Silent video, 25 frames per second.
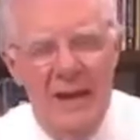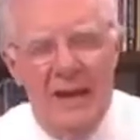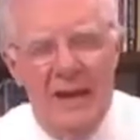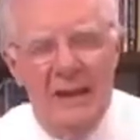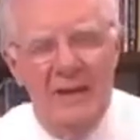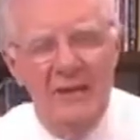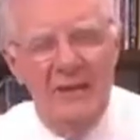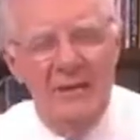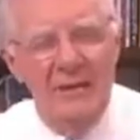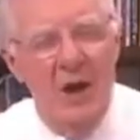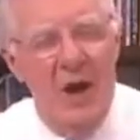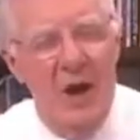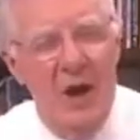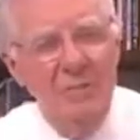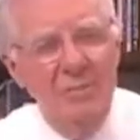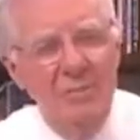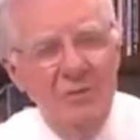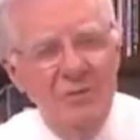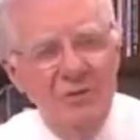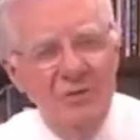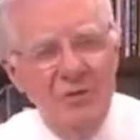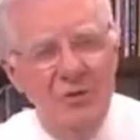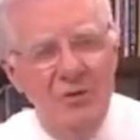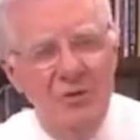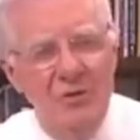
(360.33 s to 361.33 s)
And an
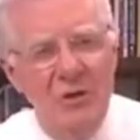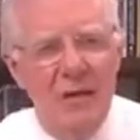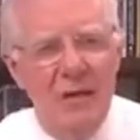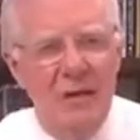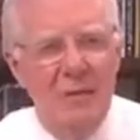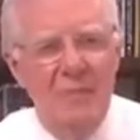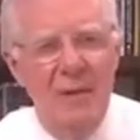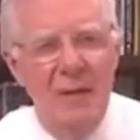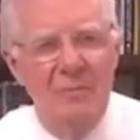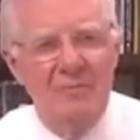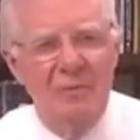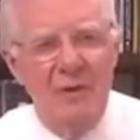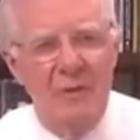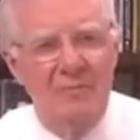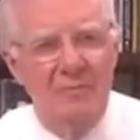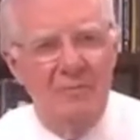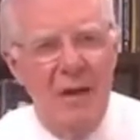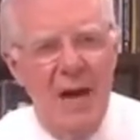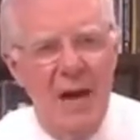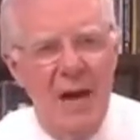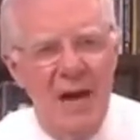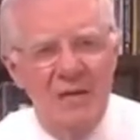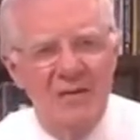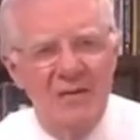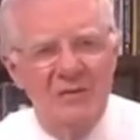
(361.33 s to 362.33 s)
opportunity came up to
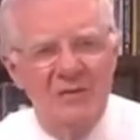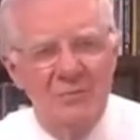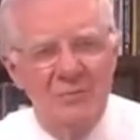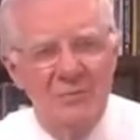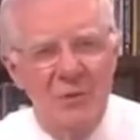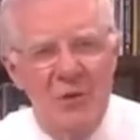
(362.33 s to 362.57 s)
buy a